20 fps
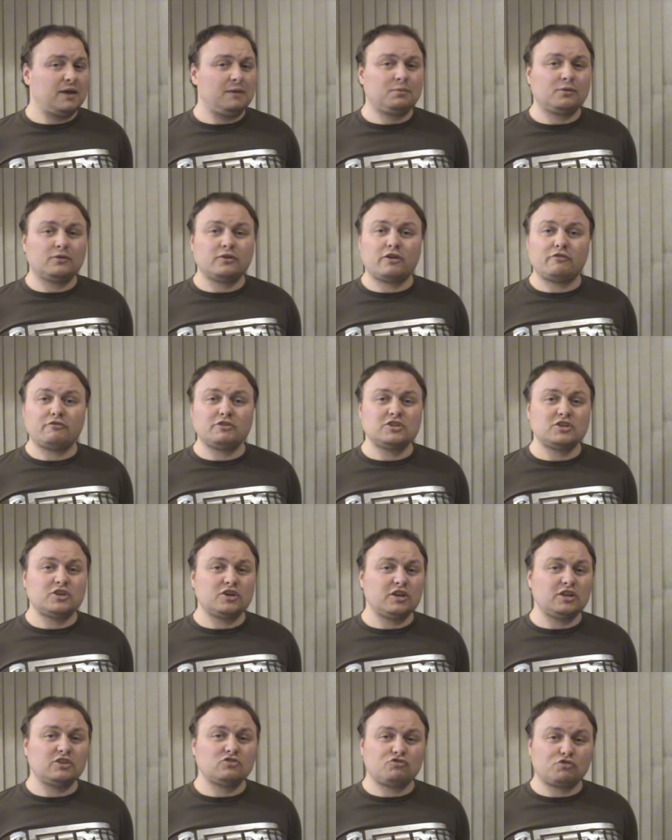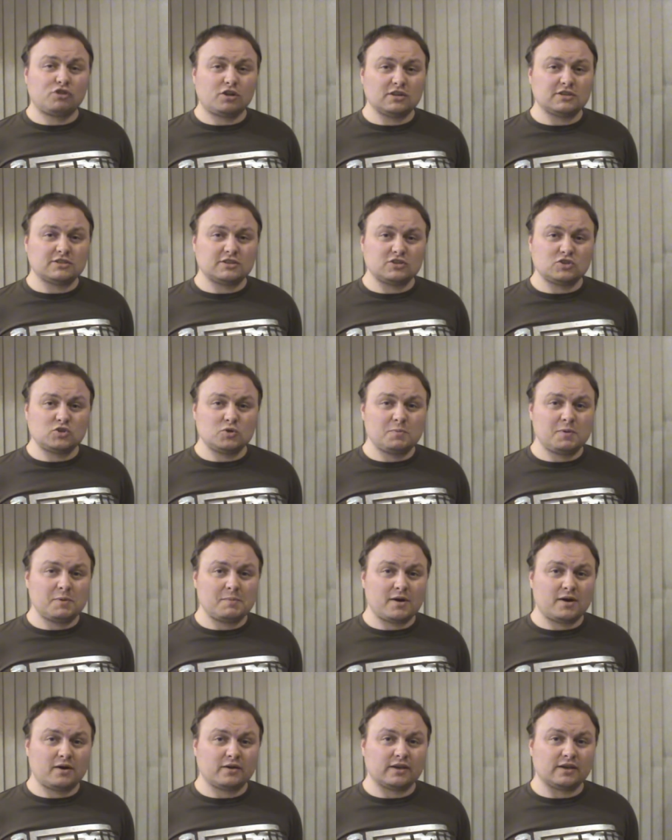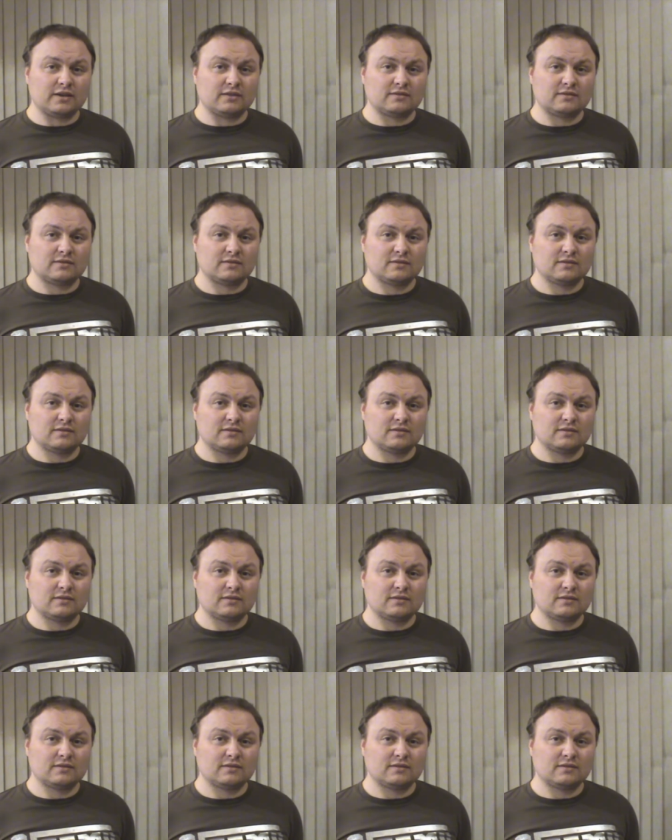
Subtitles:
People not returning trolleys at supermarkets.